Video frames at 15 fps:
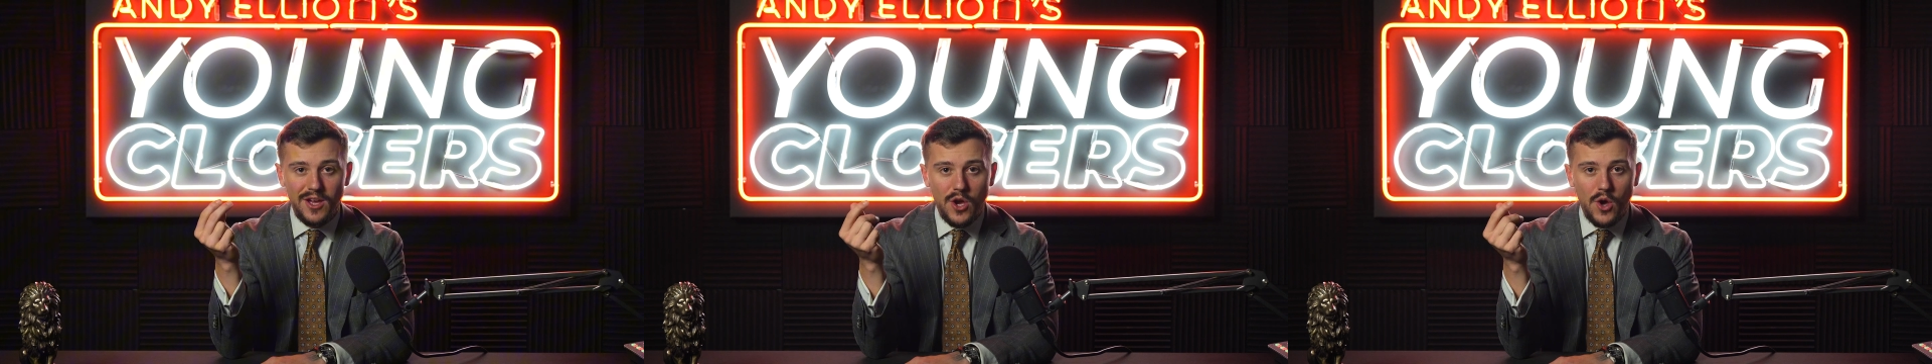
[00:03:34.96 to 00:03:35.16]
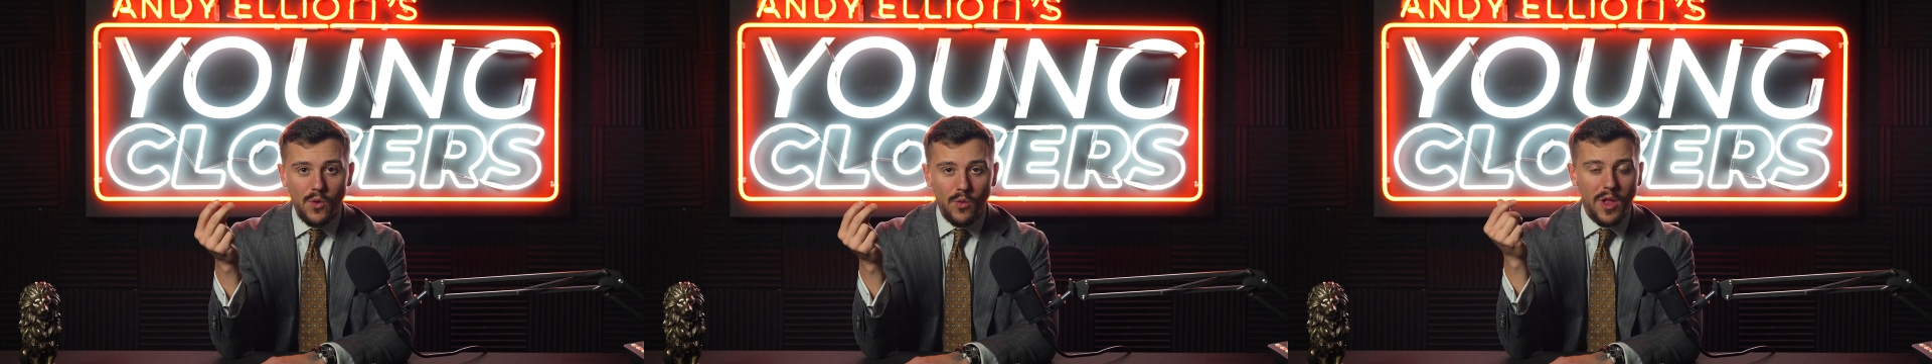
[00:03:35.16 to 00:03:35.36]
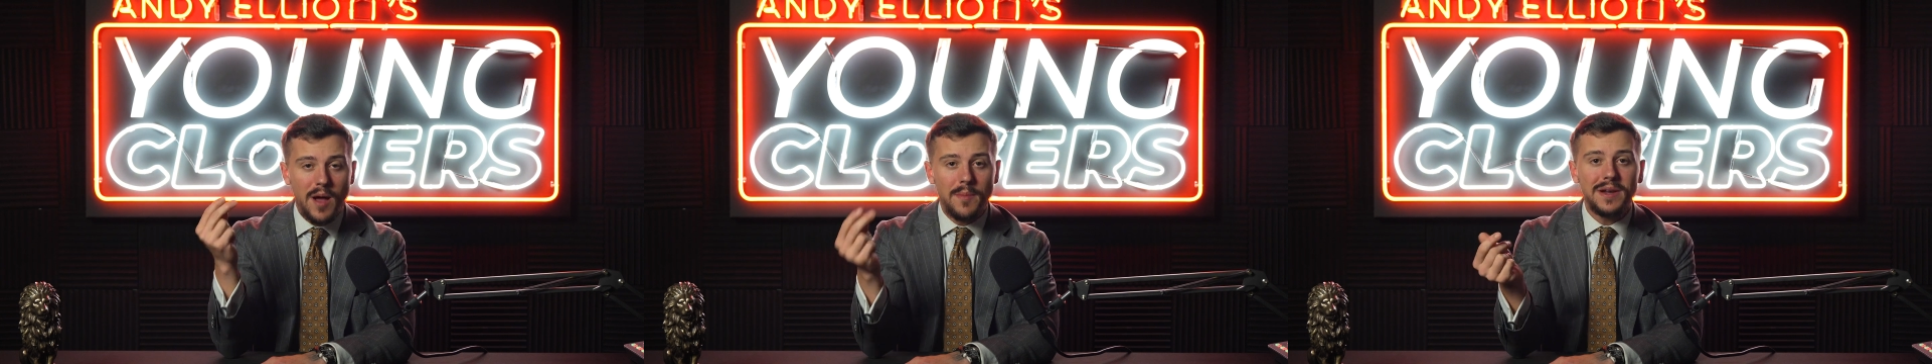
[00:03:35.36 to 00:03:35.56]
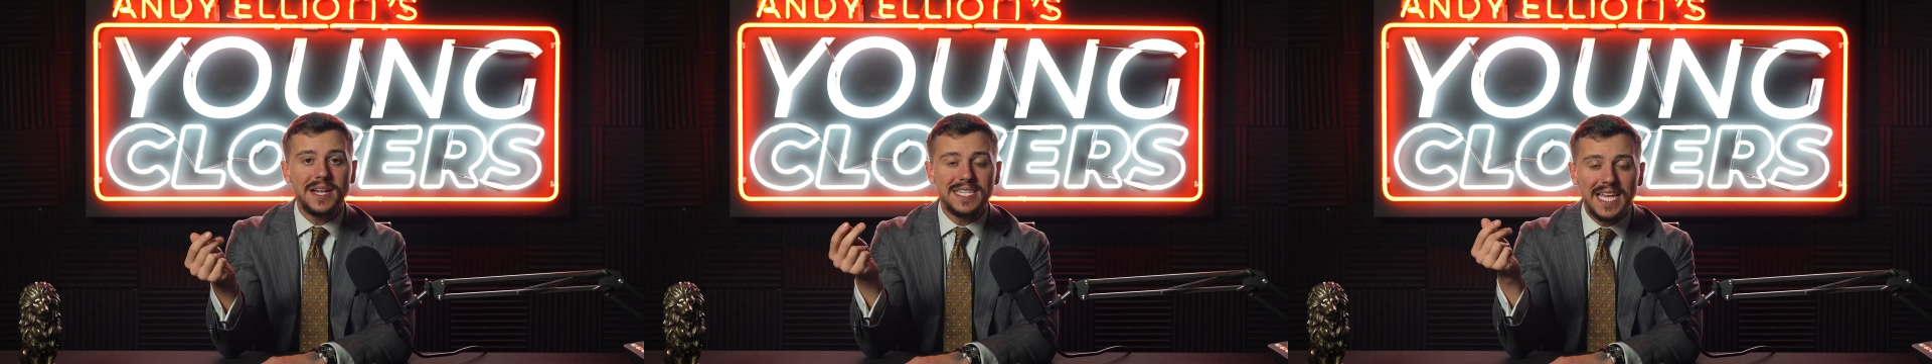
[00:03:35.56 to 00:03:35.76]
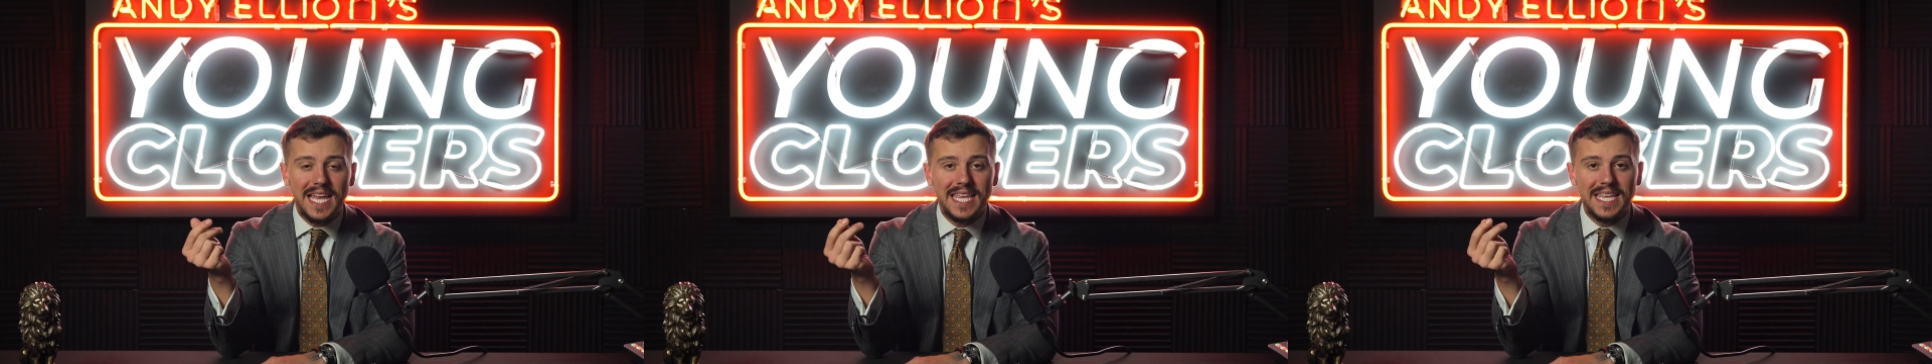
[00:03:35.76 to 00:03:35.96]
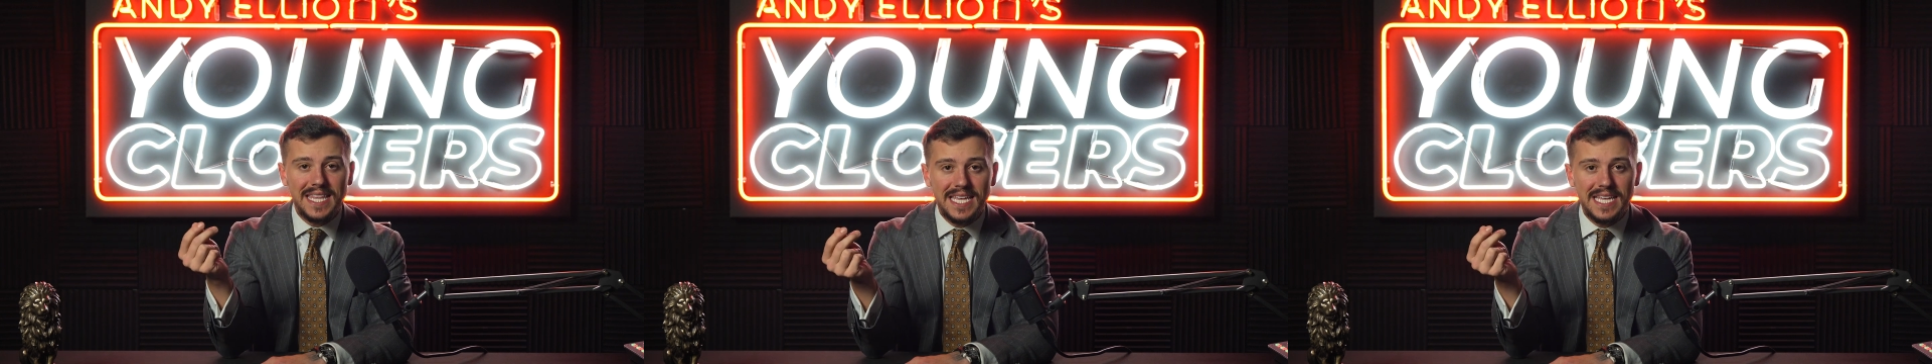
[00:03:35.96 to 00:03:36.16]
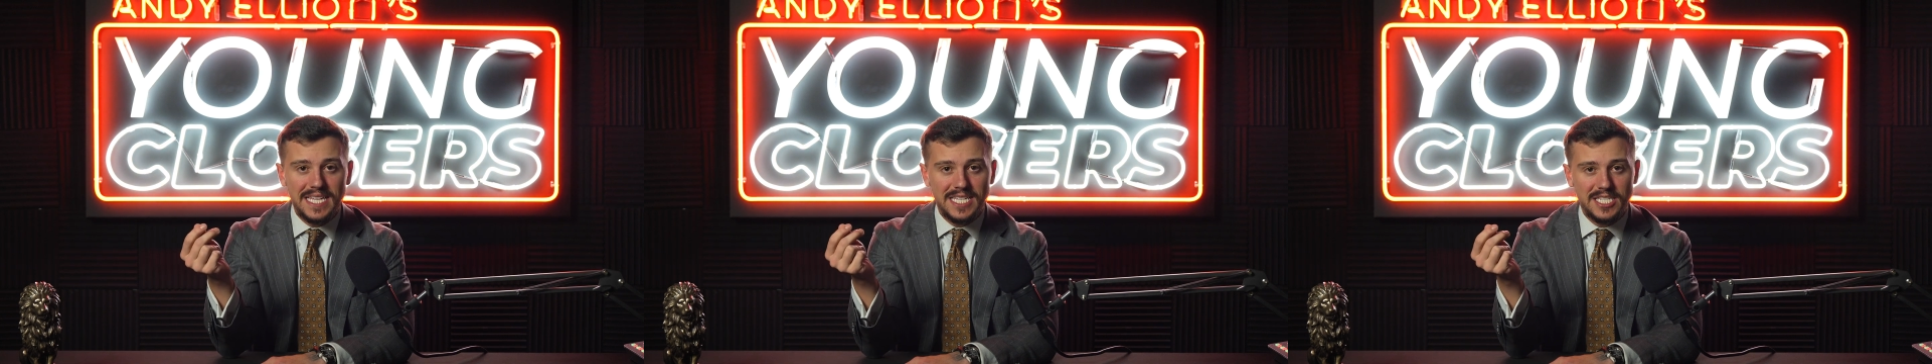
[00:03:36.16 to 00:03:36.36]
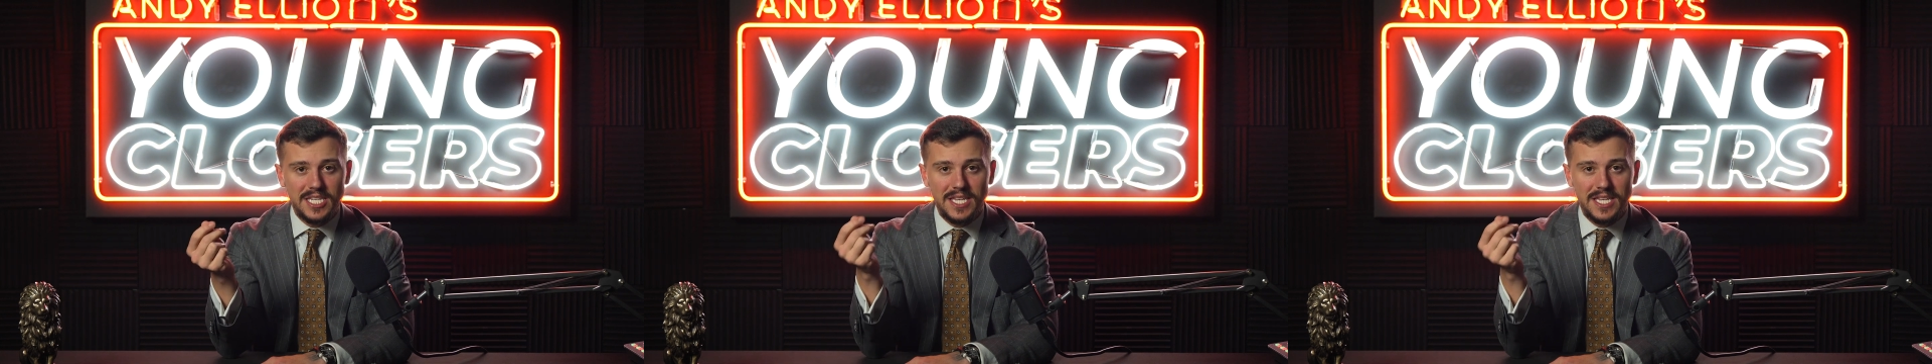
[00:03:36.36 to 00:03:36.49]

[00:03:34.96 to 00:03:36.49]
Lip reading: Well, I'm going to tell you this.